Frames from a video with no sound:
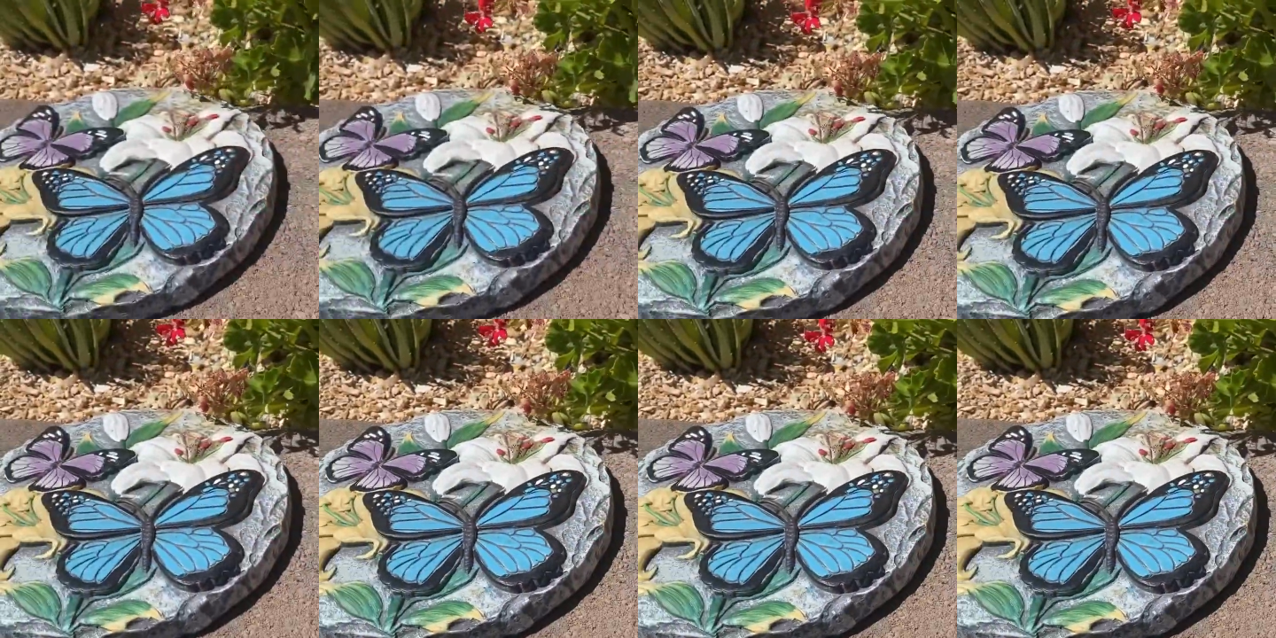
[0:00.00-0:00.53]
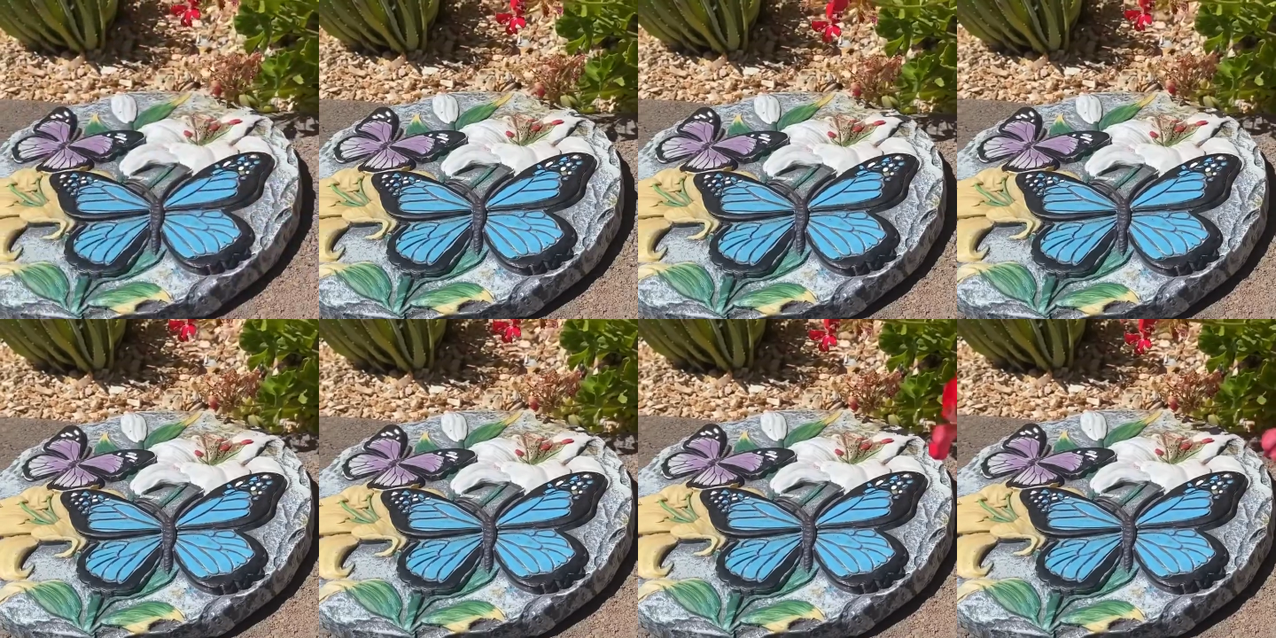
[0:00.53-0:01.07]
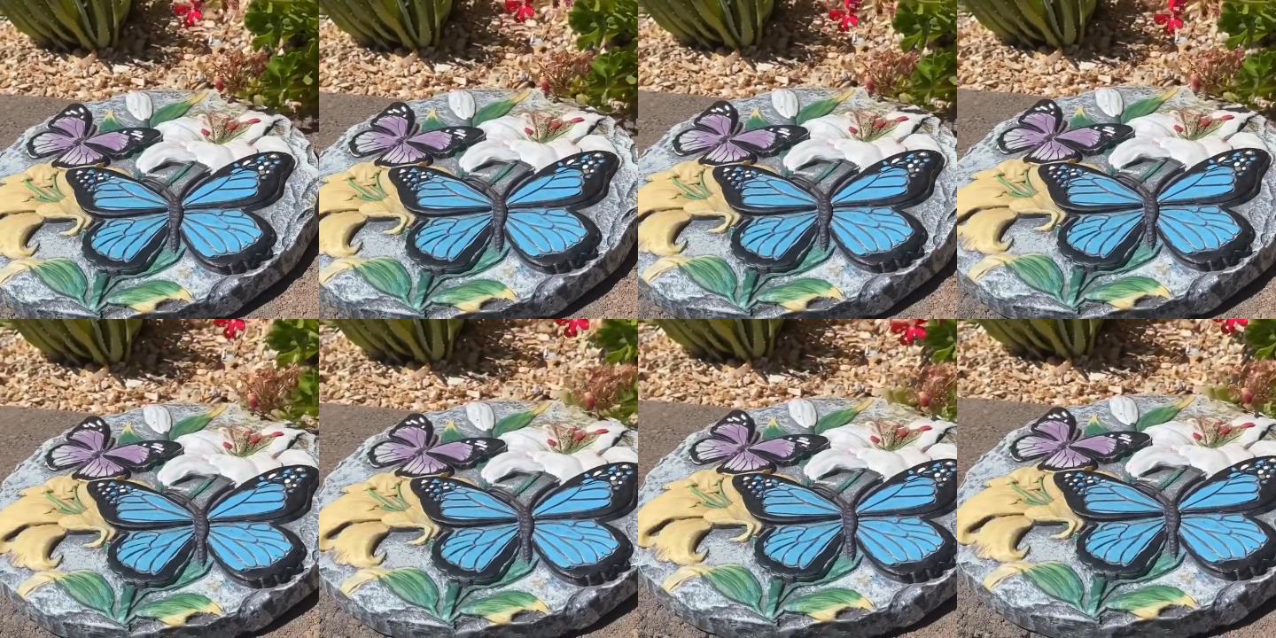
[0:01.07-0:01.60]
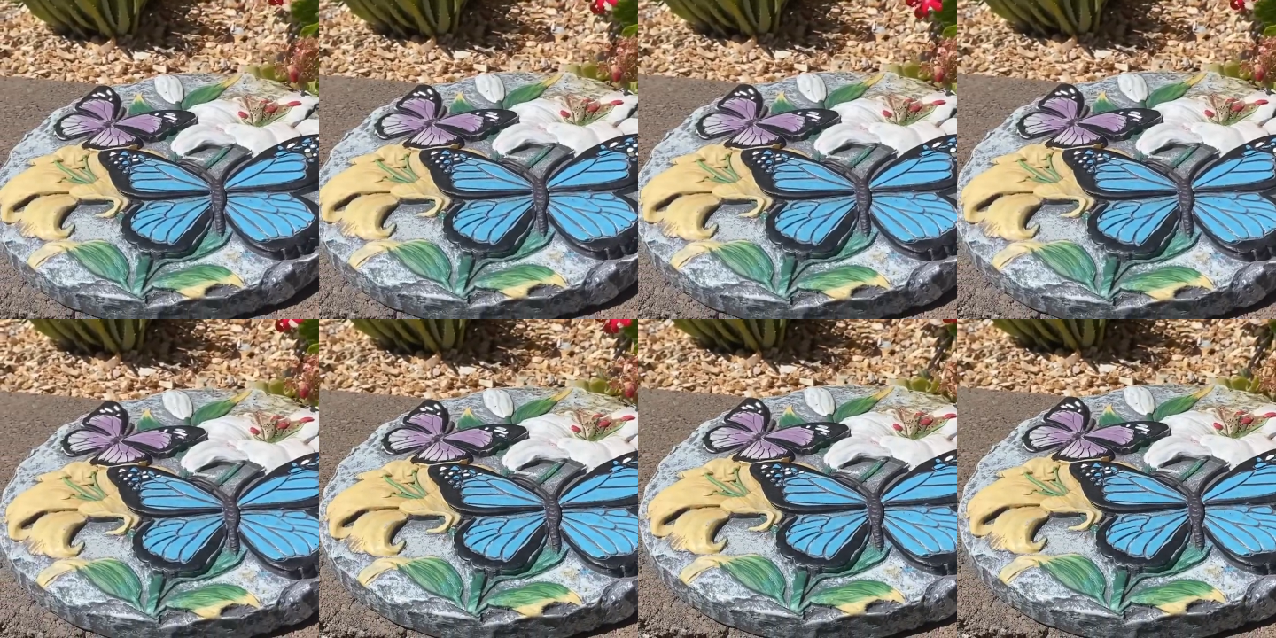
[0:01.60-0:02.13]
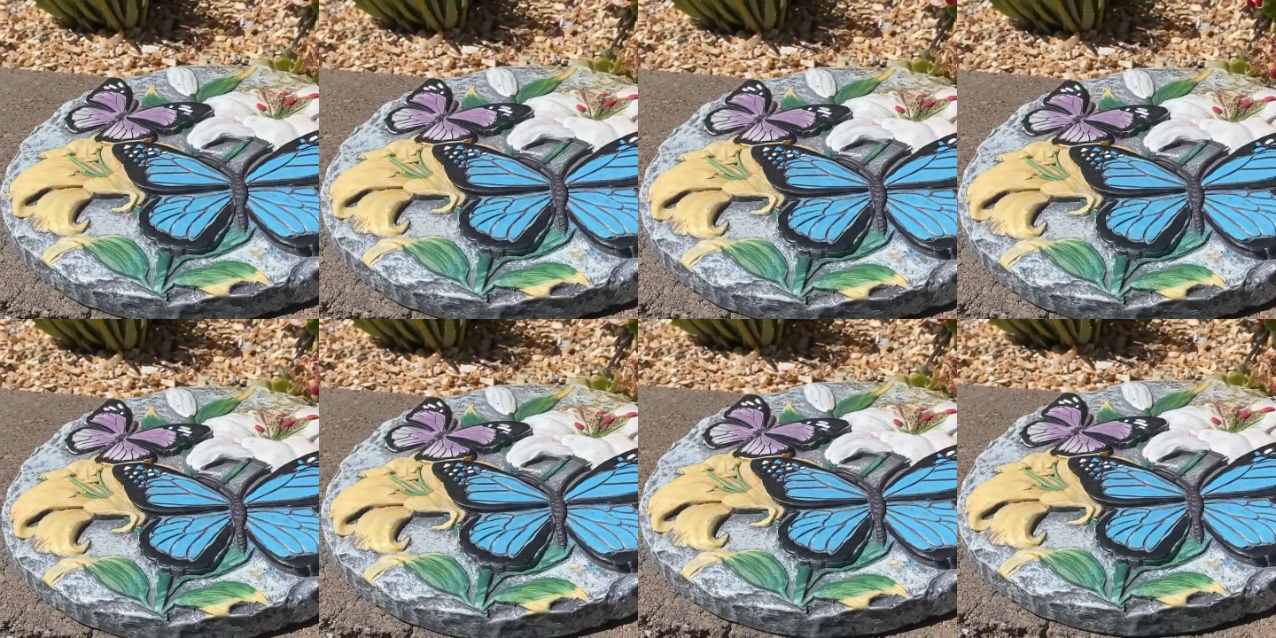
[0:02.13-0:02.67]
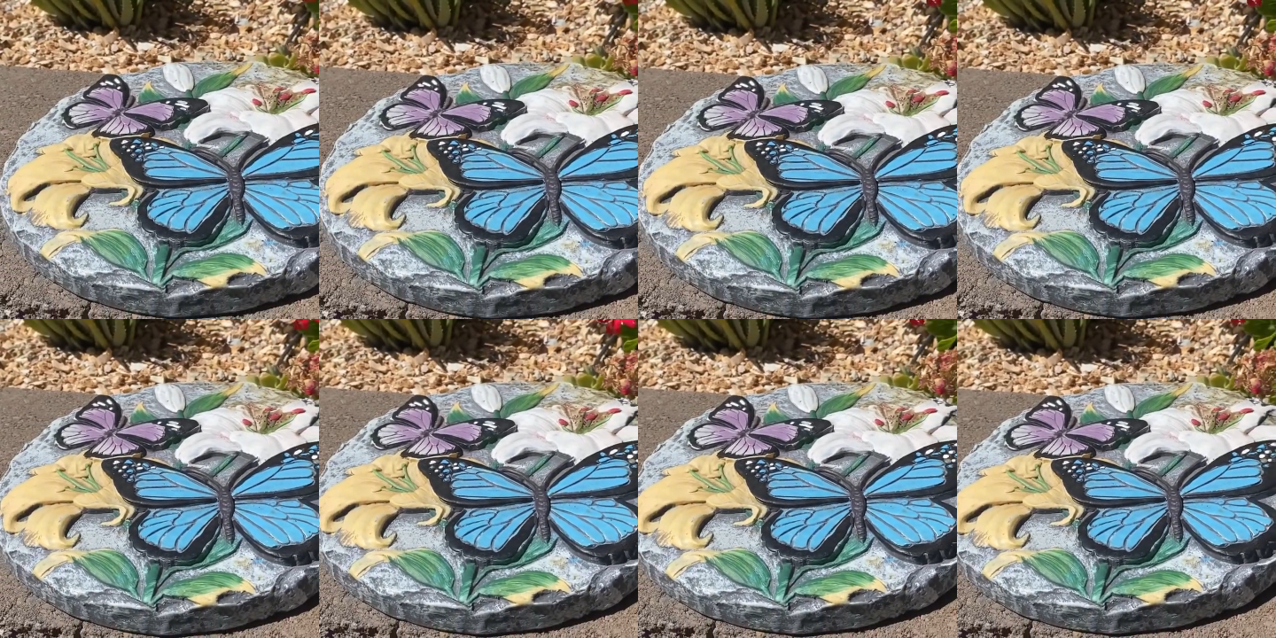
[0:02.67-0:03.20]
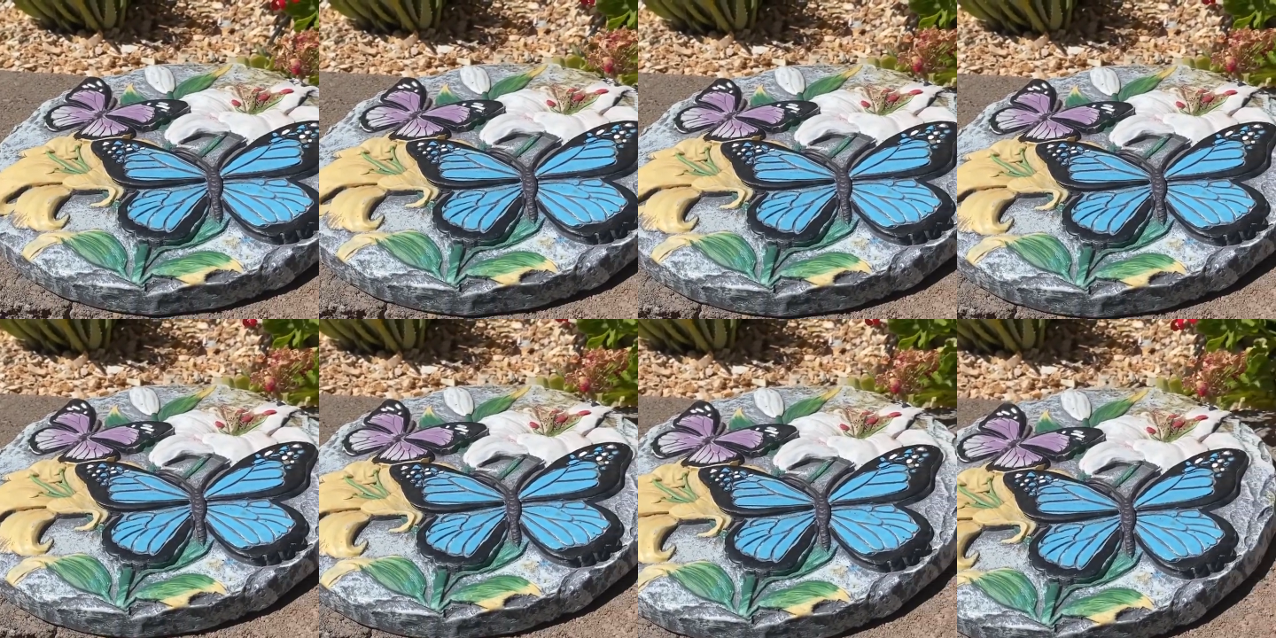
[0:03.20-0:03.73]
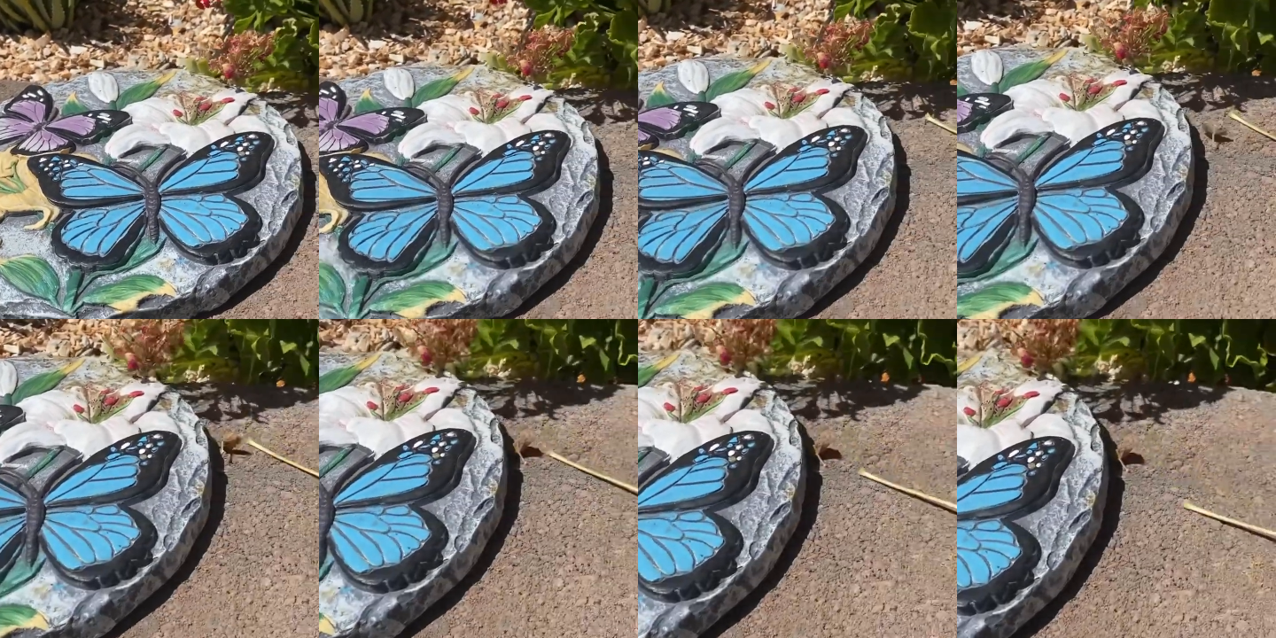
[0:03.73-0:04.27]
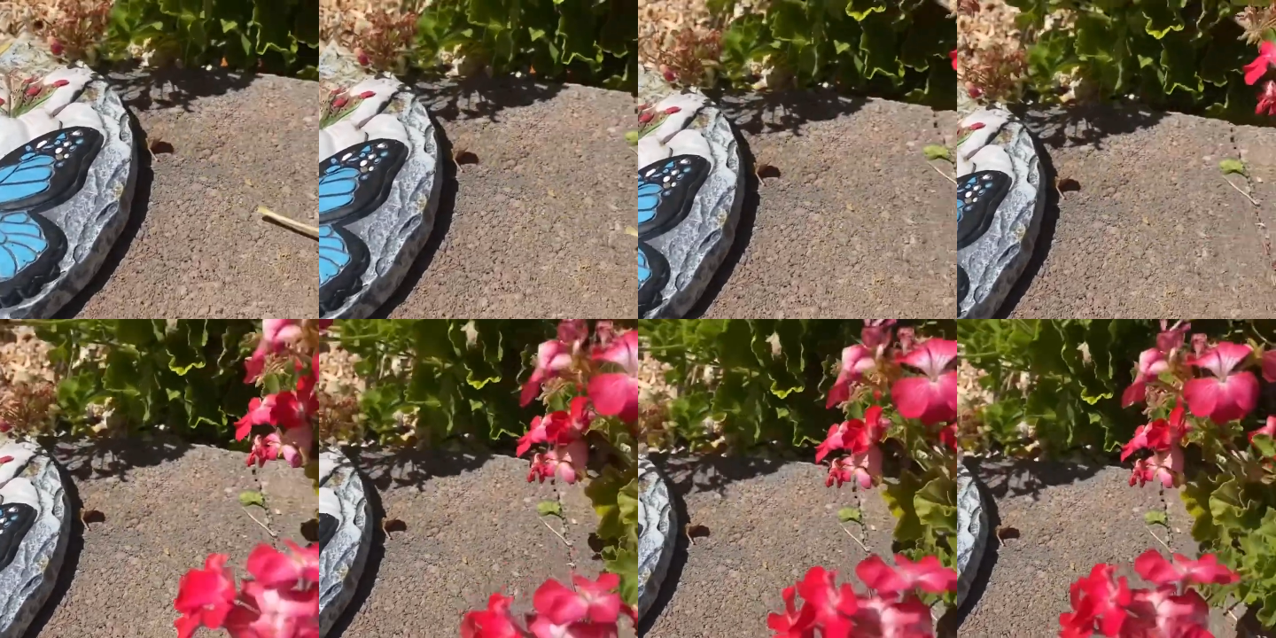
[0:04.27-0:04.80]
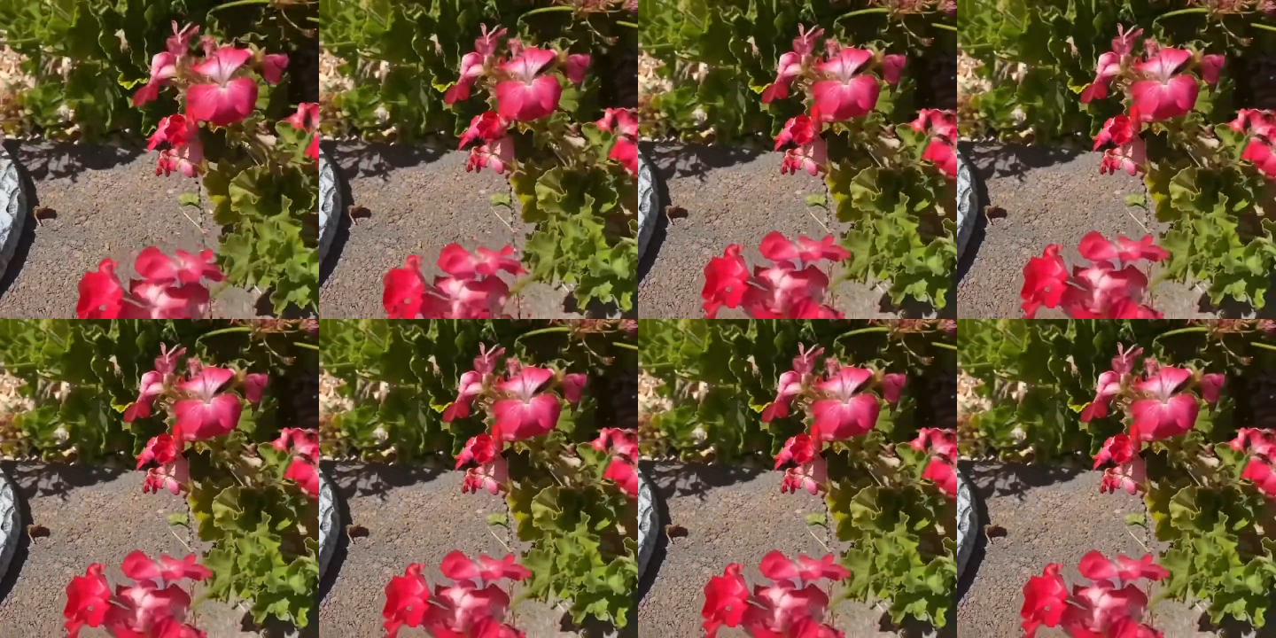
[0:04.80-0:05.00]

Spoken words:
No face is visible, so there are no lips to read.